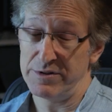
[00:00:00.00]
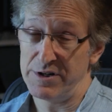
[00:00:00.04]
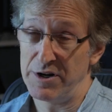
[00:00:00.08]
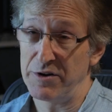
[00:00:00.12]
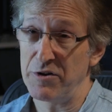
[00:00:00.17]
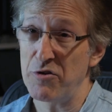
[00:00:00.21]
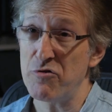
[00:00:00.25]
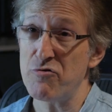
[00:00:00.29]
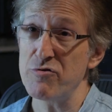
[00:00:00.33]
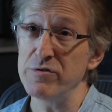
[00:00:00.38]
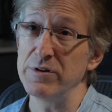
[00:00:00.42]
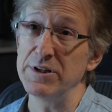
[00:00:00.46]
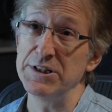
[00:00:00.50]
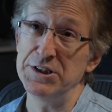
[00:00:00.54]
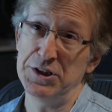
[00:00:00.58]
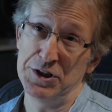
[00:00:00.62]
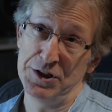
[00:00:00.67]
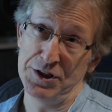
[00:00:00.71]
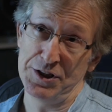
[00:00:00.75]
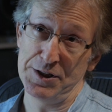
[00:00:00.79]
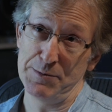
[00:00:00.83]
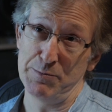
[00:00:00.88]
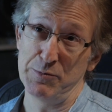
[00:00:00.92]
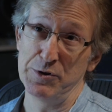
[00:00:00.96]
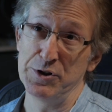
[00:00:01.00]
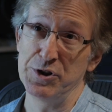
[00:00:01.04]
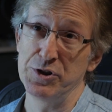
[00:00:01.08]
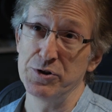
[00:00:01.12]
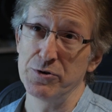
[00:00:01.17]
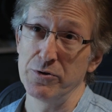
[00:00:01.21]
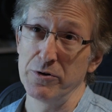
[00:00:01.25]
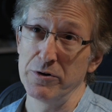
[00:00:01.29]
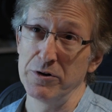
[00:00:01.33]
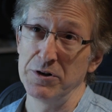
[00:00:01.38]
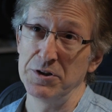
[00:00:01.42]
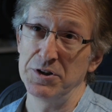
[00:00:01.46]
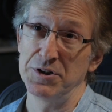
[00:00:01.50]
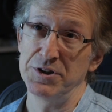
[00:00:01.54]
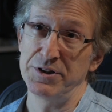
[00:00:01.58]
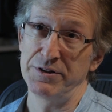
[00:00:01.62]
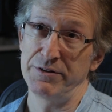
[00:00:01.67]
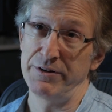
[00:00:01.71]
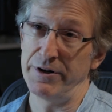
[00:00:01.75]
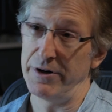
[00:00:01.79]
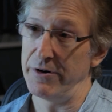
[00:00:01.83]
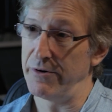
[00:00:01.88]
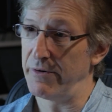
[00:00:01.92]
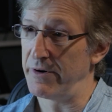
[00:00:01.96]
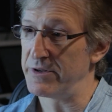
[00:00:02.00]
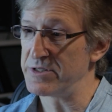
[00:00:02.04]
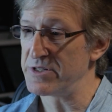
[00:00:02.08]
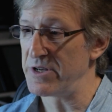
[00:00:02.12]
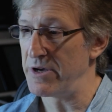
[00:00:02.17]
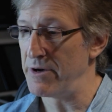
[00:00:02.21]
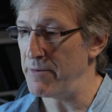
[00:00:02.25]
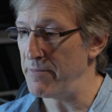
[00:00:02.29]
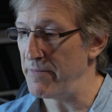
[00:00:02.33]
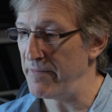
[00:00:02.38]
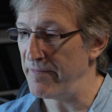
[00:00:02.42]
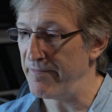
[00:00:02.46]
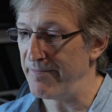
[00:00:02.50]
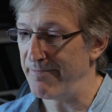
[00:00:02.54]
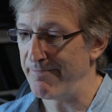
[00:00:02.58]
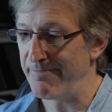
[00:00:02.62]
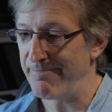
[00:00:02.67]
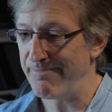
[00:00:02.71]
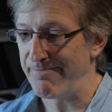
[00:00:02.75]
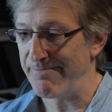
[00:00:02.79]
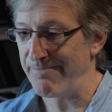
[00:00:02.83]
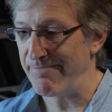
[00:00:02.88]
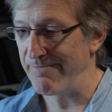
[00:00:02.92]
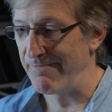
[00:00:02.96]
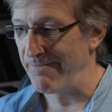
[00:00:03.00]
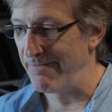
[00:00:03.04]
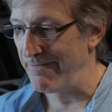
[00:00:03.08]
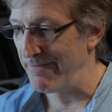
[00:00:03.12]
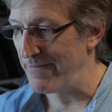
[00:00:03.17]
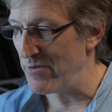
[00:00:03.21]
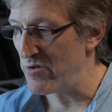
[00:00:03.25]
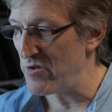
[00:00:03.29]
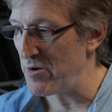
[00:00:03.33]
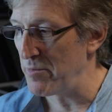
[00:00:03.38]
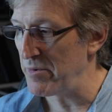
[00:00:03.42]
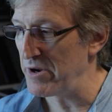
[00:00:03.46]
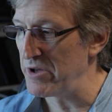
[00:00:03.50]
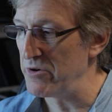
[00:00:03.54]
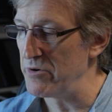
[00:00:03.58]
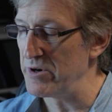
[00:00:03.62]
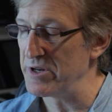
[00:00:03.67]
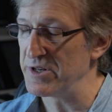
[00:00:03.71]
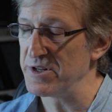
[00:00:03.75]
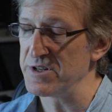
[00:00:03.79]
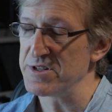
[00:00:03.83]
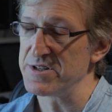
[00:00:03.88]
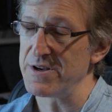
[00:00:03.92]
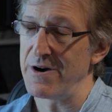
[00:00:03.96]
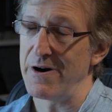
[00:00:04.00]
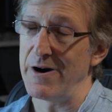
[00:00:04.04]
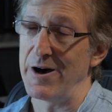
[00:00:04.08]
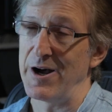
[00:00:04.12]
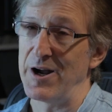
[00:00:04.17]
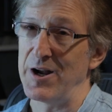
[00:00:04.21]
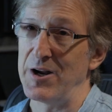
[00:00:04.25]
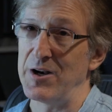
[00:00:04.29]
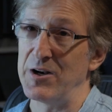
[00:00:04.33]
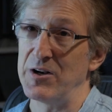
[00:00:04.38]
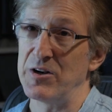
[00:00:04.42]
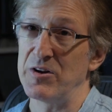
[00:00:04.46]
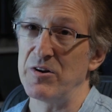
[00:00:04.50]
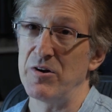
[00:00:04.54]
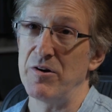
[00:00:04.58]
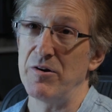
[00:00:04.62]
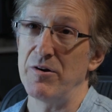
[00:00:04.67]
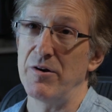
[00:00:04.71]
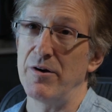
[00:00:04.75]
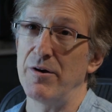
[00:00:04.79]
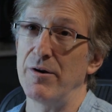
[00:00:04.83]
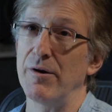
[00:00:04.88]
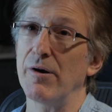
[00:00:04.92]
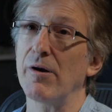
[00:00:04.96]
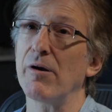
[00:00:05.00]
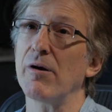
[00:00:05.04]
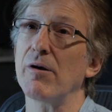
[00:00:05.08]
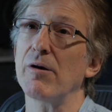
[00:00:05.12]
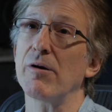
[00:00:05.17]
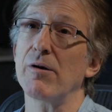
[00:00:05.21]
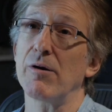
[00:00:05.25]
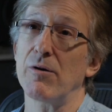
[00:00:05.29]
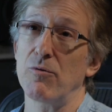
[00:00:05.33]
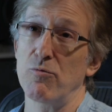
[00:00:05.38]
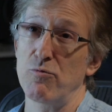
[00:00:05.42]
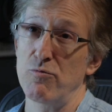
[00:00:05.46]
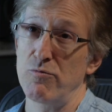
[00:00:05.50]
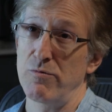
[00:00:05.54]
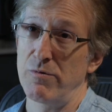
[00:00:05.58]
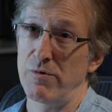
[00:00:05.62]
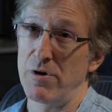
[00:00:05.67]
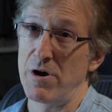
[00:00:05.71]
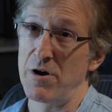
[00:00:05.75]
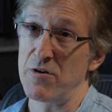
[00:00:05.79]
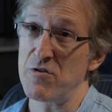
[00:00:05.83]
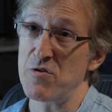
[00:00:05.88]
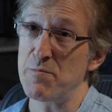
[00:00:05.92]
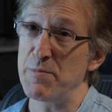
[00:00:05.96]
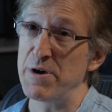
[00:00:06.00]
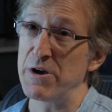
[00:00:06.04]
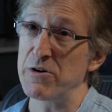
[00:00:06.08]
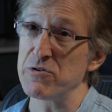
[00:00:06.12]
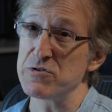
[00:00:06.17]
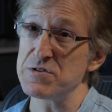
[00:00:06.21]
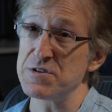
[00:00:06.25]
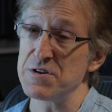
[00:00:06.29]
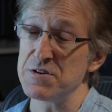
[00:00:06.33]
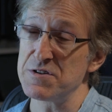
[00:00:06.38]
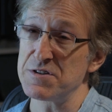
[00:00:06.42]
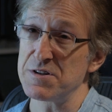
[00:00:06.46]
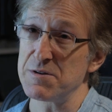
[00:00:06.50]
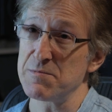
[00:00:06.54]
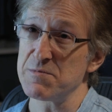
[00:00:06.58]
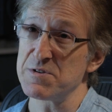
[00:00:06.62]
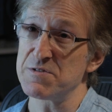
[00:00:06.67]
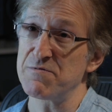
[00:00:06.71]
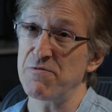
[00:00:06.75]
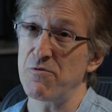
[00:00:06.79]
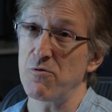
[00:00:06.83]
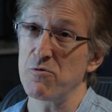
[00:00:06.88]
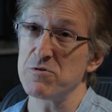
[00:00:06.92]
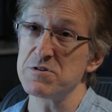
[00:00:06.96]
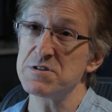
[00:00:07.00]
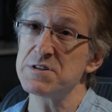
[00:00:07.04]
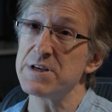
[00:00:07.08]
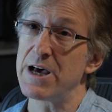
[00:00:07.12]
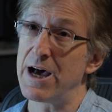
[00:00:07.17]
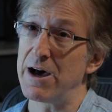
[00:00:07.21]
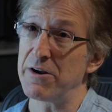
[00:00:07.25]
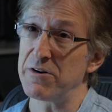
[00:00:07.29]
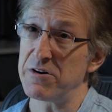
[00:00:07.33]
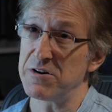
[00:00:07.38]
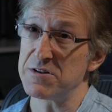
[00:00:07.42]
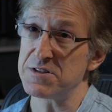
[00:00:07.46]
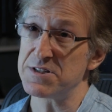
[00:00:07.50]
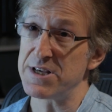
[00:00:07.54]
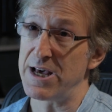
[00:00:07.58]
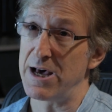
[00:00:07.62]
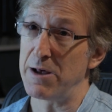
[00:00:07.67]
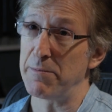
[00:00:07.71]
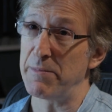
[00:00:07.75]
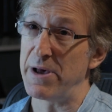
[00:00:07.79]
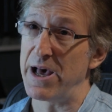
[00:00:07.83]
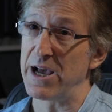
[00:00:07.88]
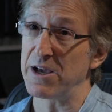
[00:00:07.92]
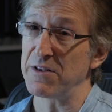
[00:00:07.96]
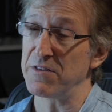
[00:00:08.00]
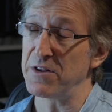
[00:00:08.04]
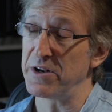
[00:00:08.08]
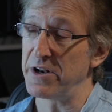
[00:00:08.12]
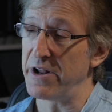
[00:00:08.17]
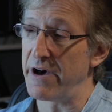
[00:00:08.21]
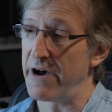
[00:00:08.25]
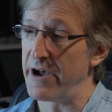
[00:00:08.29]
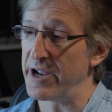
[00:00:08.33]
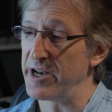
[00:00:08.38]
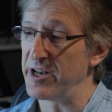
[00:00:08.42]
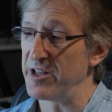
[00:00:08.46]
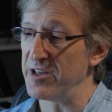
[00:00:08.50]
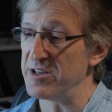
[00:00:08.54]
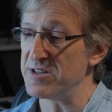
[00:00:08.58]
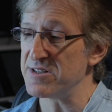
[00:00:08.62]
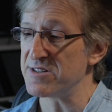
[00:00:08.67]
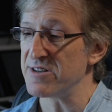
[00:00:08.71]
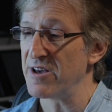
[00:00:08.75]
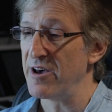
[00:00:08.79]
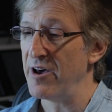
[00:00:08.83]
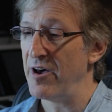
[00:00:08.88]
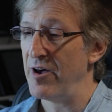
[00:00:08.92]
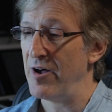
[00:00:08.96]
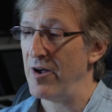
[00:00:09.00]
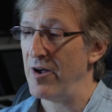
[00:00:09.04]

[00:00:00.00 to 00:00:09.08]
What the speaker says: I had this relationship with George, as somebody who had designed speaker systems for Sound on Sound back in the 90s.